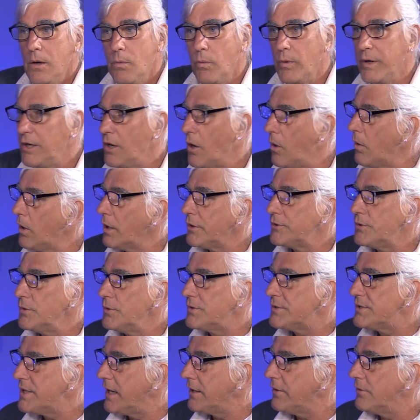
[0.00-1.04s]
We know our
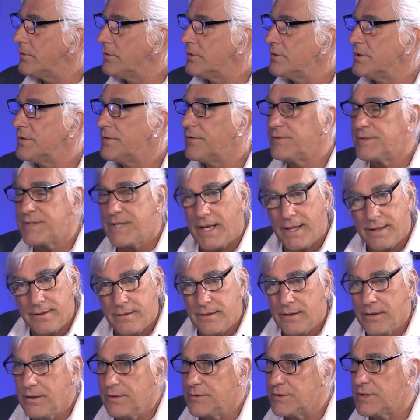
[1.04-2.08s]
two senators have
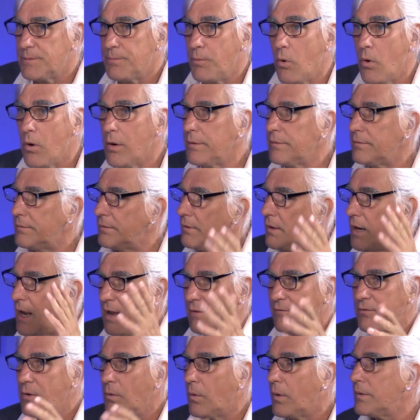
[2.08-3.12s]
said uh, support, and
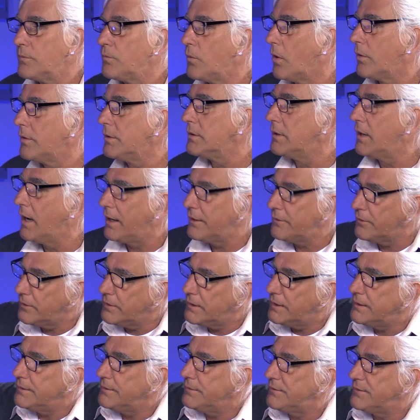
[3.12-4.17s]
everyone wrote a letter
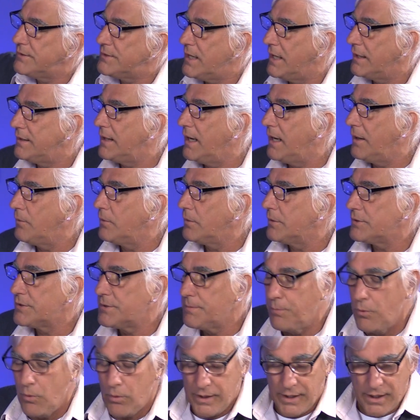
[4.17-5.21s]
and said they were
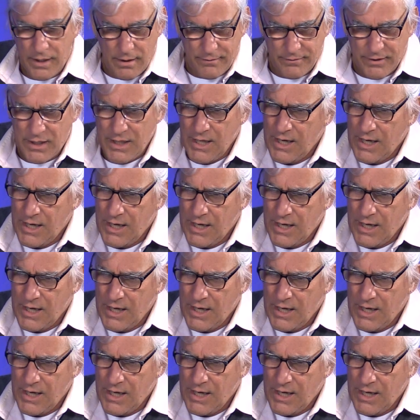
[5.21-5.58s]
supporting of it.